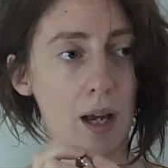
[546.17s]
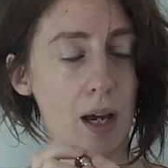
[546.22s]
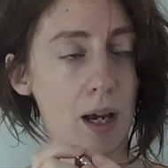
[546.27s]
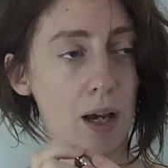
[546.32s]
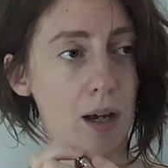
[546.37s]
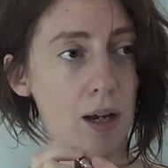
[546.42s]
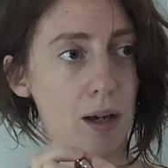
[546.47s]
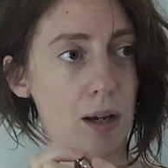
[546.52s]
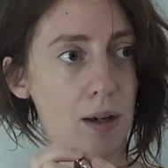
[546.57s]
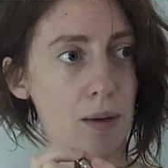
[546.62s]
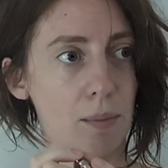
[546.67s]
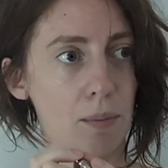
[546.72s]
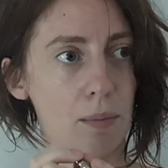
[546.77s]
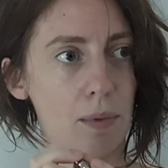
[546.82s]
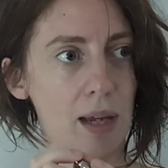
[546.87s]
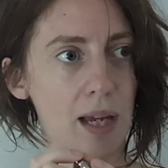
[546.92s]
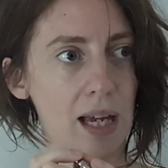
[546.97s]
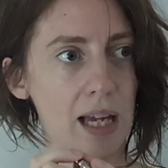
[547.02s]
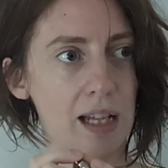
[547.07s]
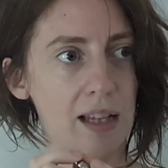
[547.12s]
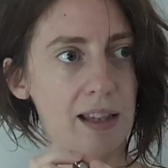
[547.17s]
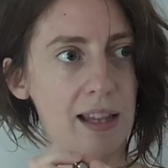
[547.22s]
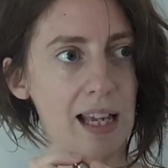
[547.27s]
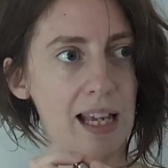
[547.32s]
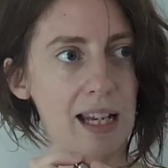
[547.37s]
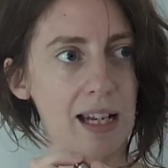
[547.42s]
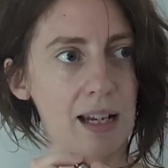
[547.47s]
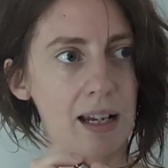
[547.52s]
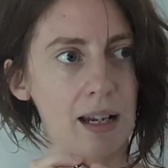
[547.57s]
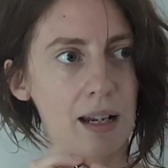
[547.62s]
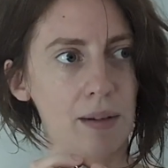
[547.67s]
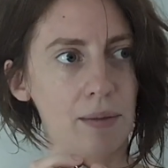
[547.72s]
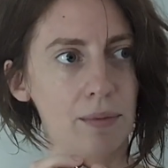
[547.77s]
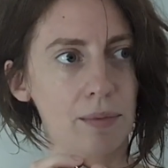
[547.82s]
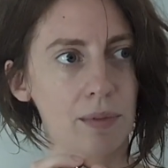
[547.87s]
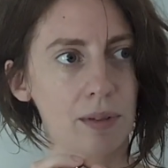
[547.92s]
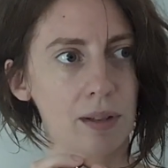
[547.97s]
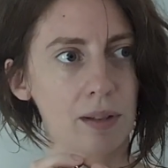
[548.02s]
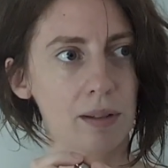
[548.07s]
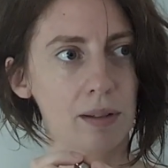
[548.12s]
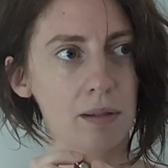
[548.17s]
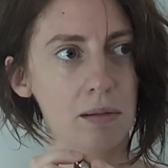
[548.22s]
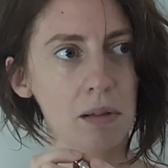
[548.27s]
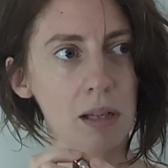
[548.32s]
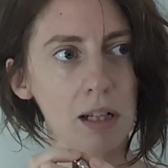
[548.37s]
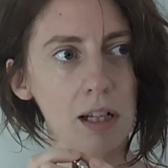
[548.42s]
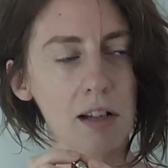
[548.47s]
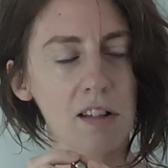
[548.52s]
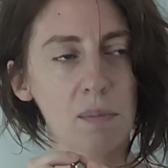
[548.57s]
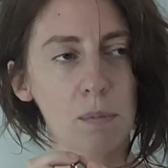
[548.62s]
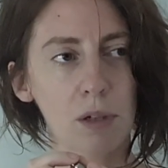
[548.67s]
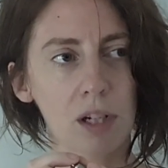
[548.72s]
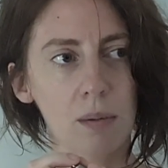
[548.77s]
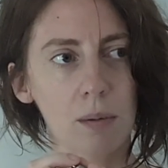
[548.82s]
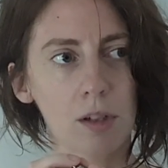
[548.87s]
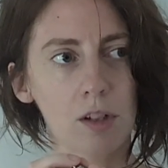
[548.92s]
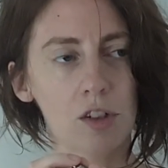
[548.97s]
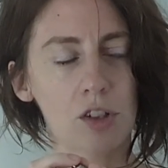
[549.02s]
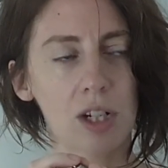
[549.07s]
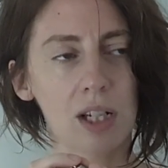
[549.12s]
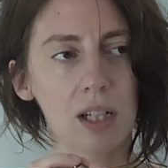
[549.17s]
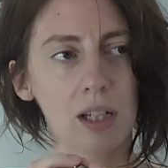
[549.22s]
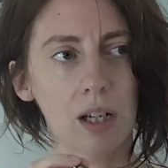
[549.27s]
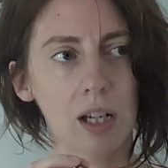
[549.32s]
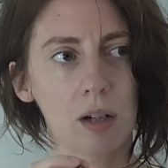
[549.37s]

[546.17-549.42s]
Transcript: And then, yeah, that's pretty much it.